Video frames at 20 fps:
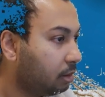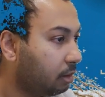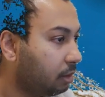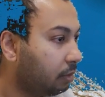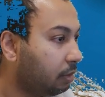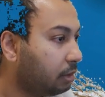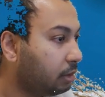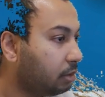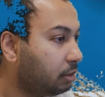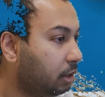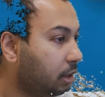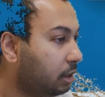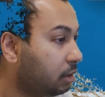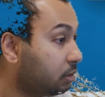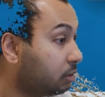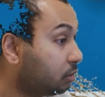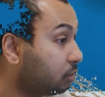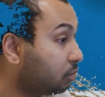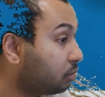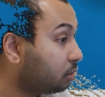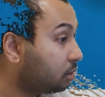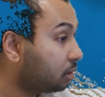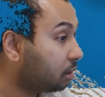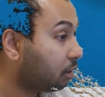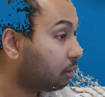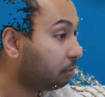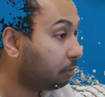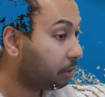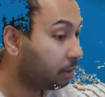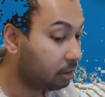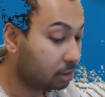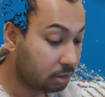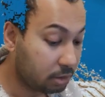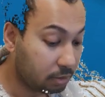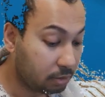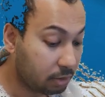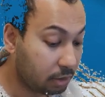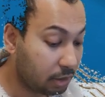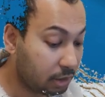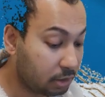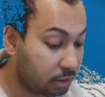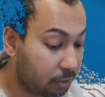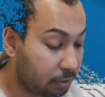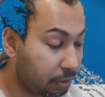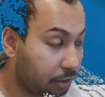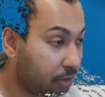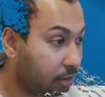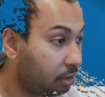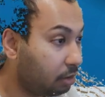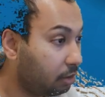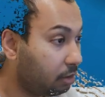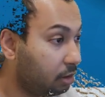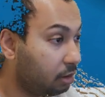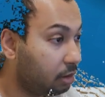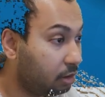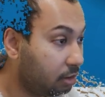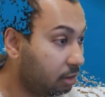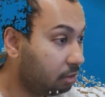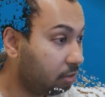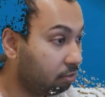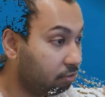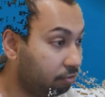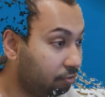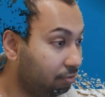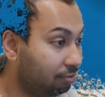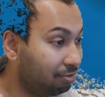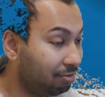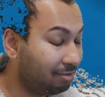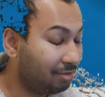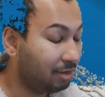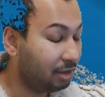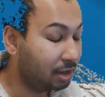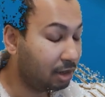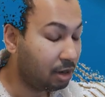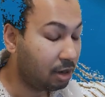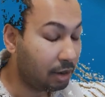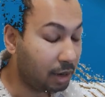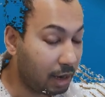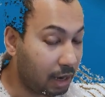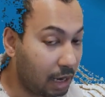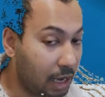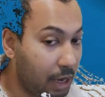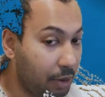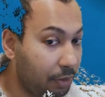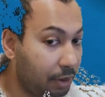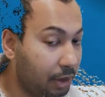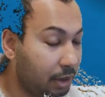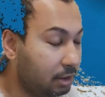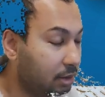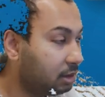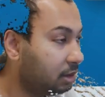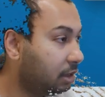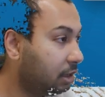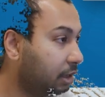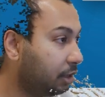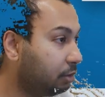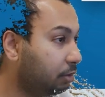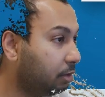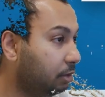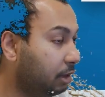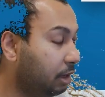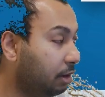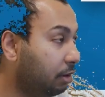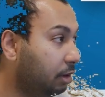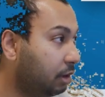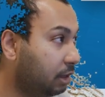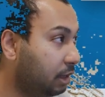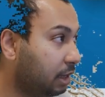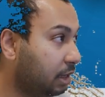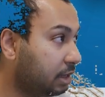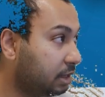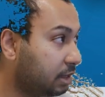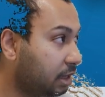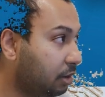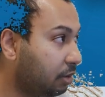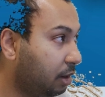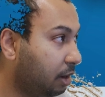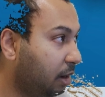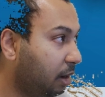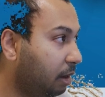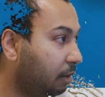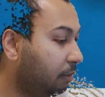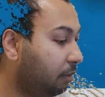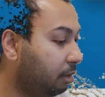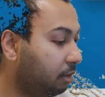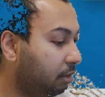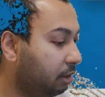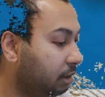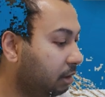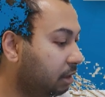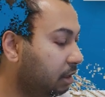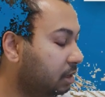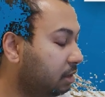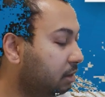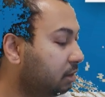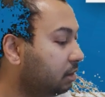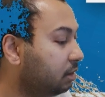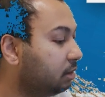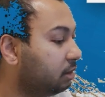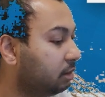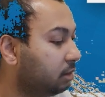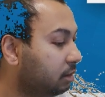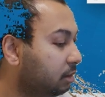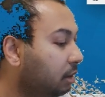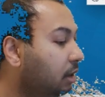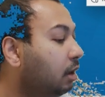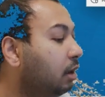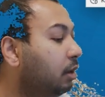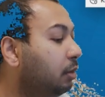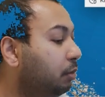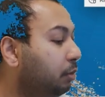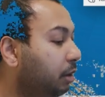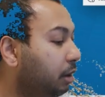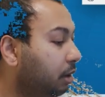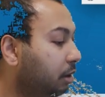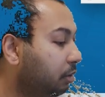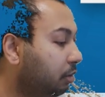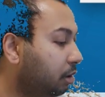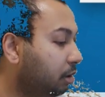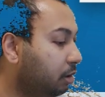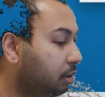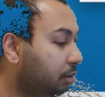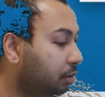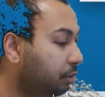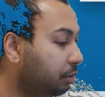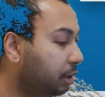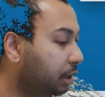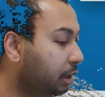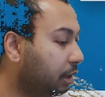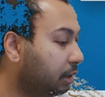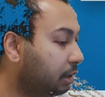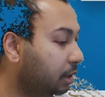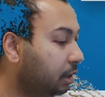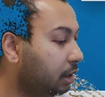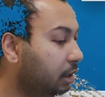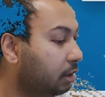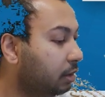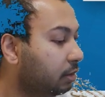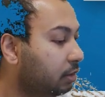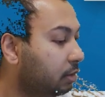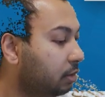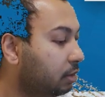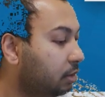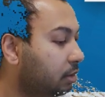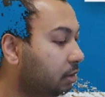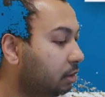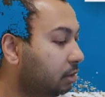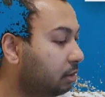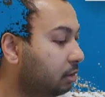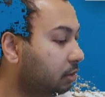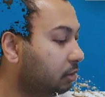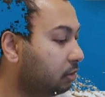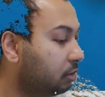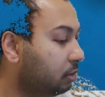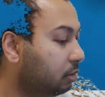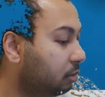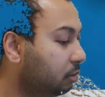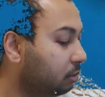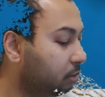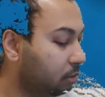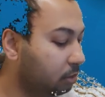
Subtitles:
Even though there is no sound because of the desktop recorder not allowing us, there is sound. I have already tested when you are not doing anything else. So